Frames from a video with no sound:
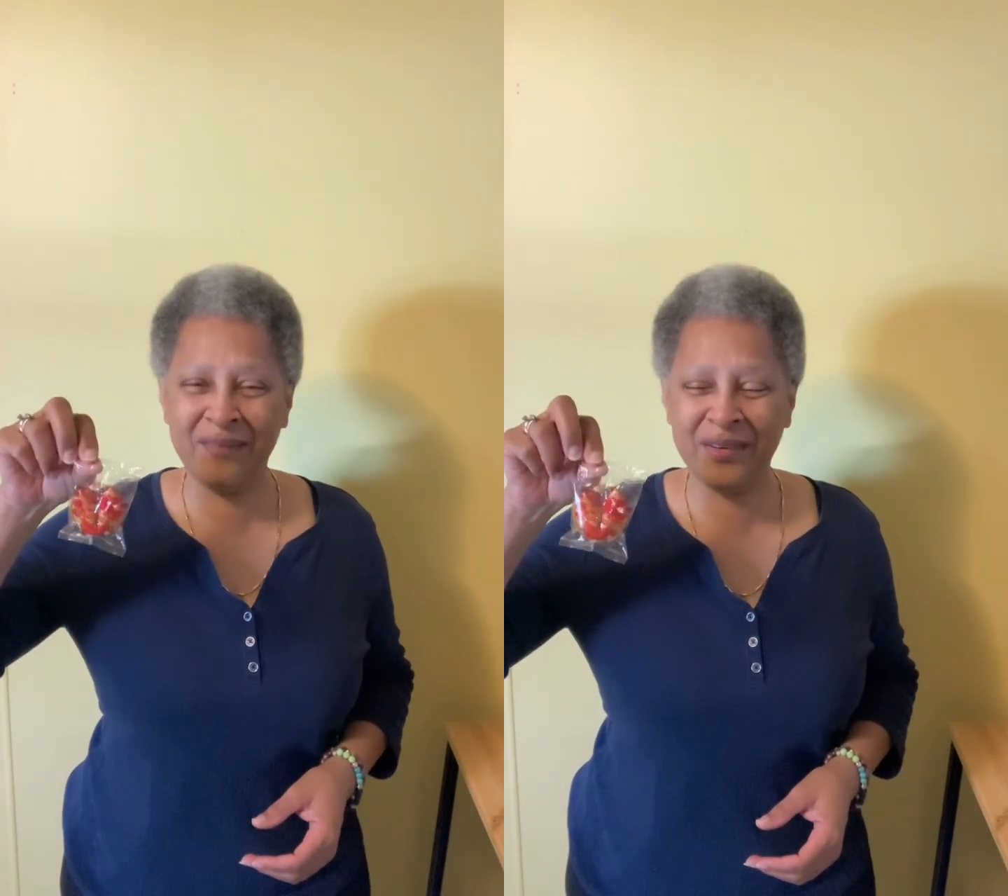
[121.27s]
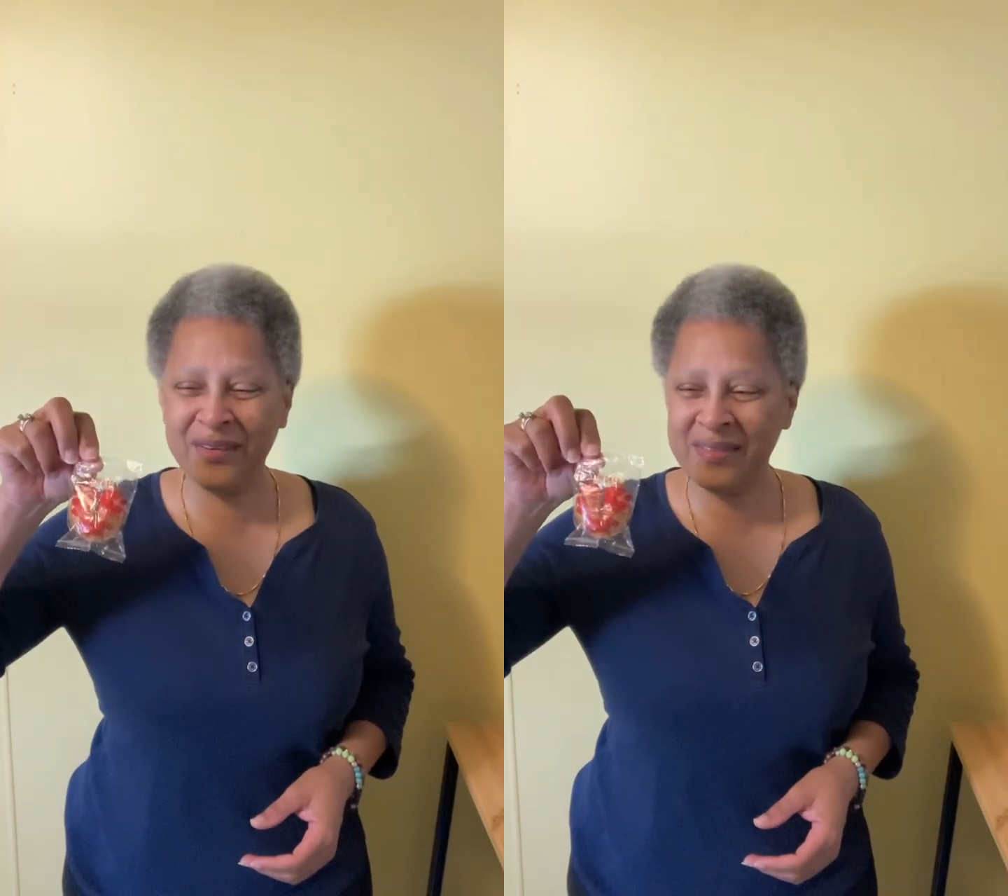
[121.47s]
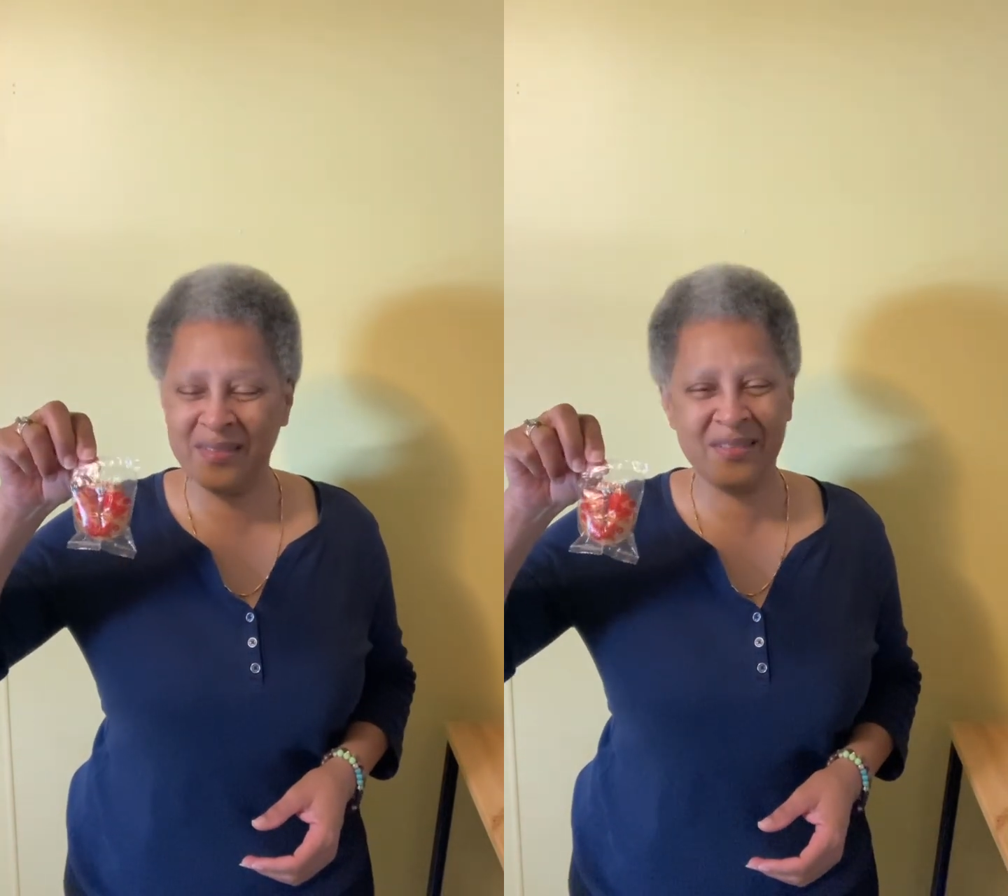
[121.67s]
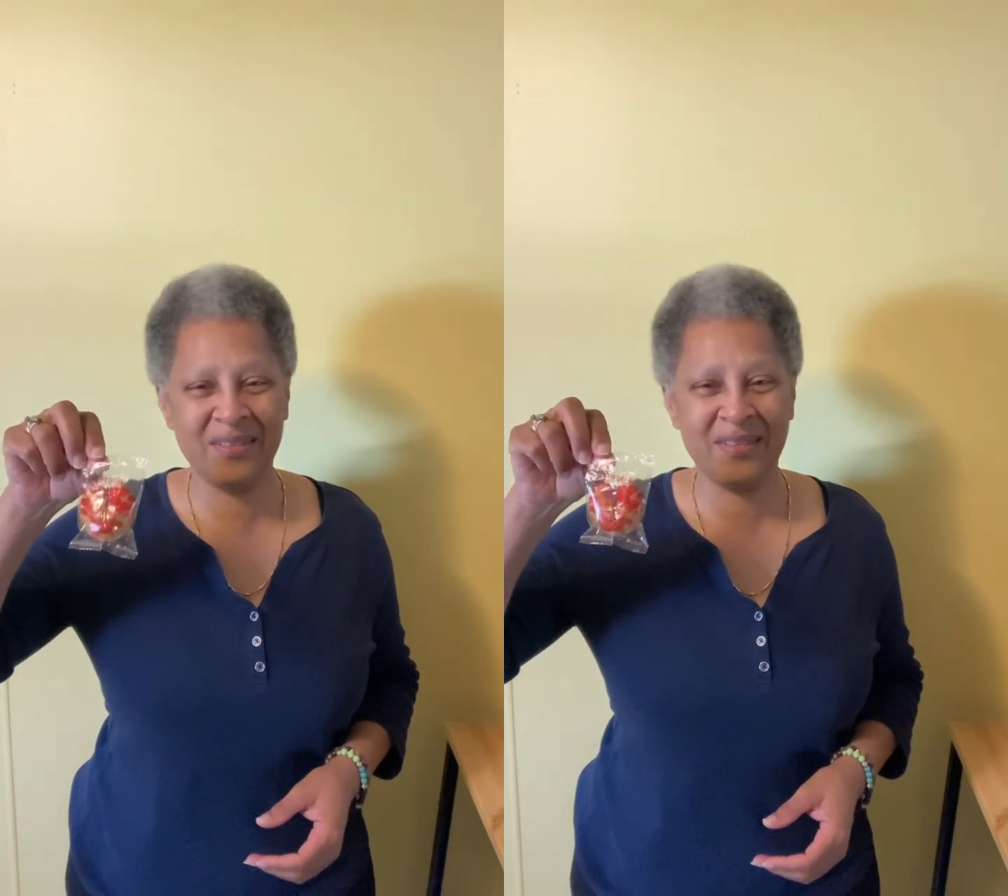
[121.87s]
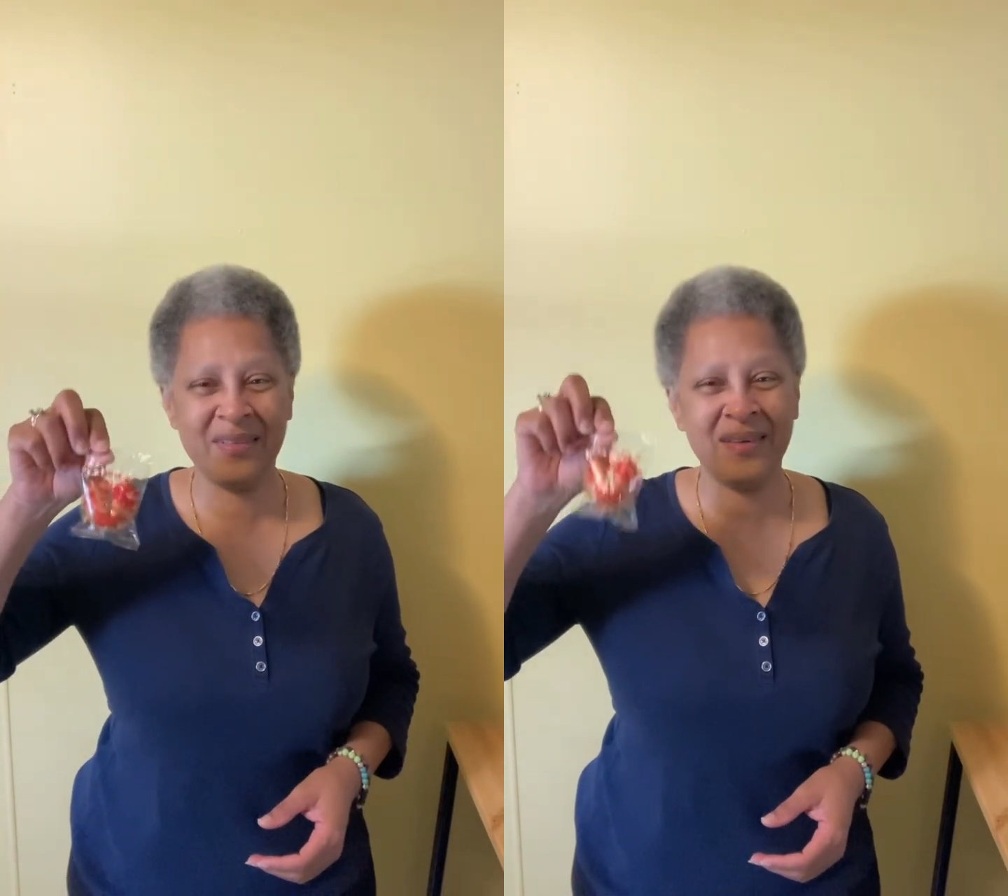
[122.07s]
your
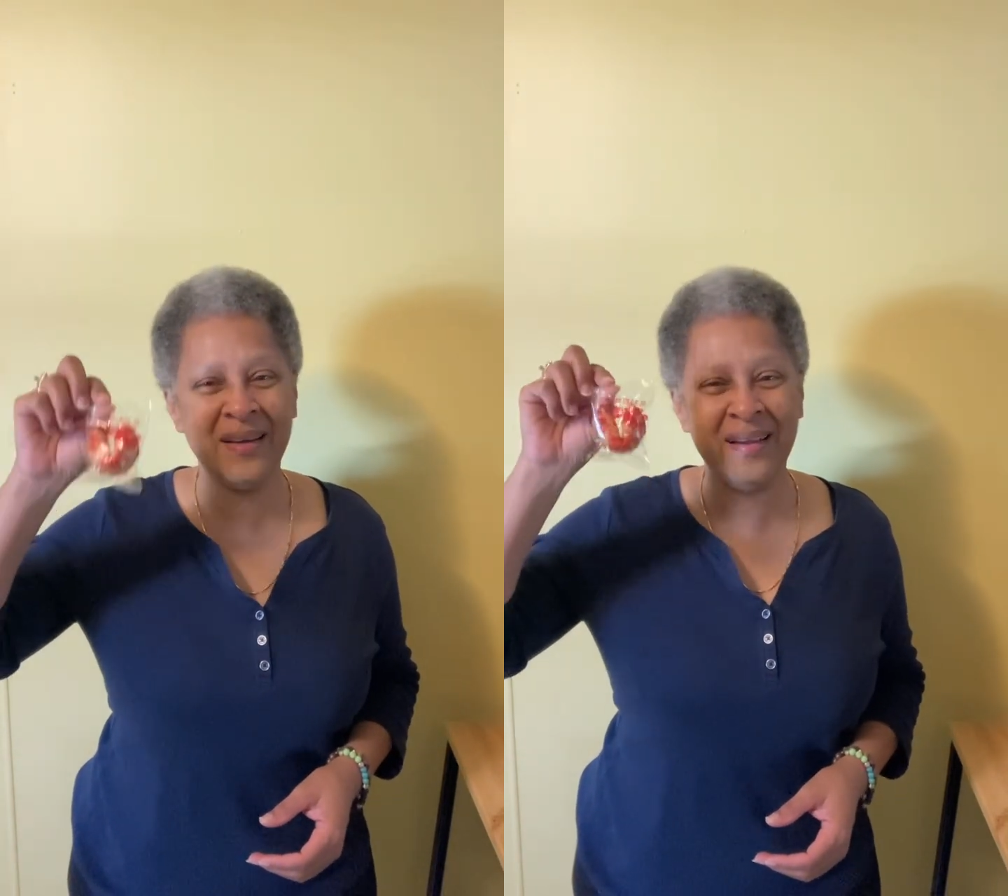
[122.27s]
attention